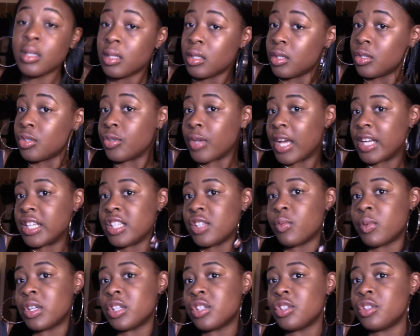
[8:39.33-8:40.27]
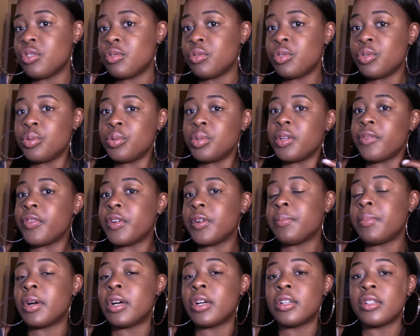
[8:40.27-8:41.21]
So I just wanted to do 2 different
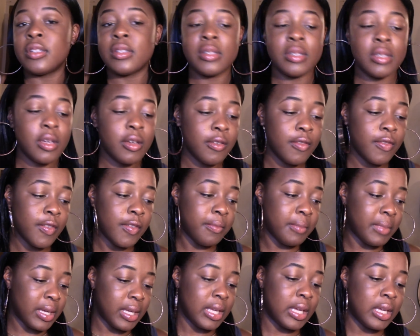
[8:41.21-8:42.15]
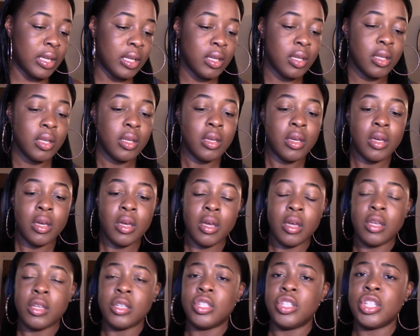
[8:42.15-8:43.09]
parts of my head,
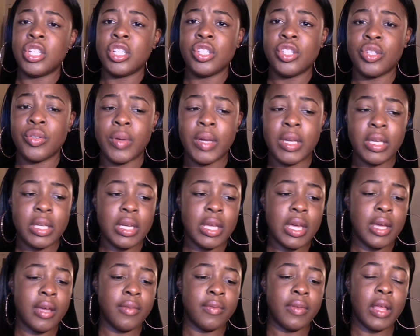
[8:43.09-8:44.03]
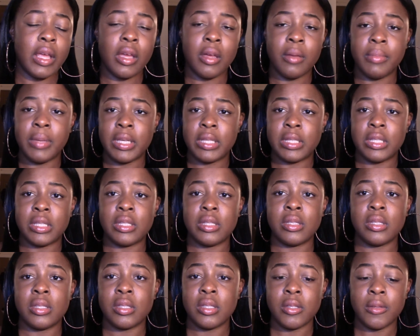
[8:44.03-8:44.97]
just so I can have like the
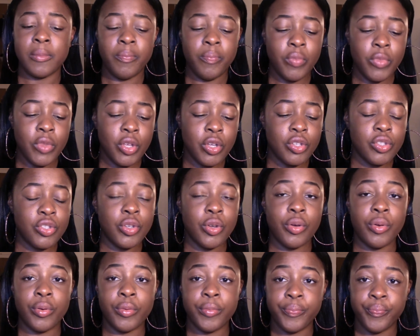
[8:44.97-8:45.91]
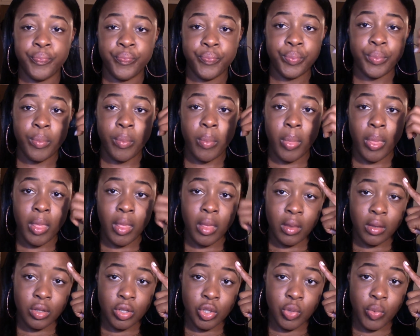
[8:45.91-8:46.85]
basis. So
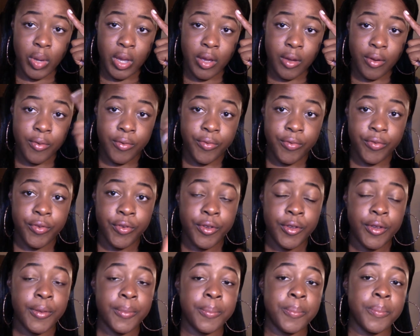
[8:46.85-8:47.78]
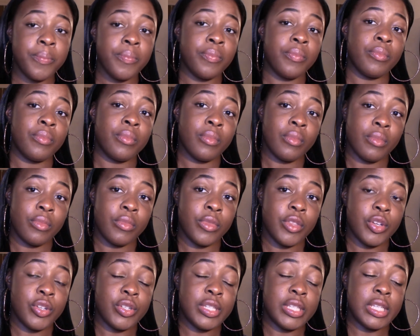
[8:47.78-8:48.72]
12,
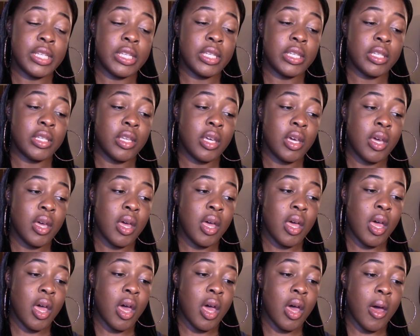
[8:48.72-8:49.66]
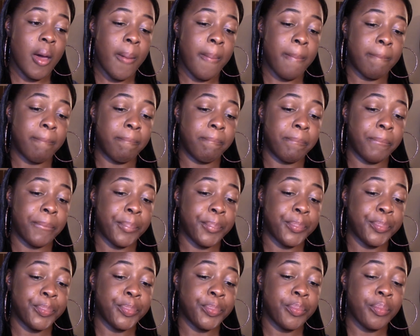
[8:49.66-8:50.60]
13,
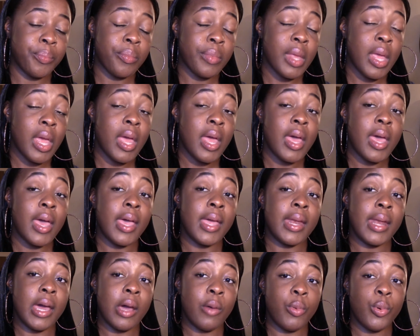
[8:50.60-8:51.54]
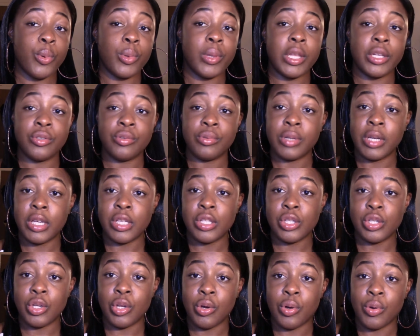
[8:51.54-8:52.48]
and I will let you
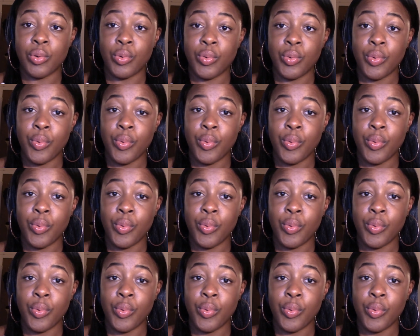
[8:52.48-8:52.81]
guys know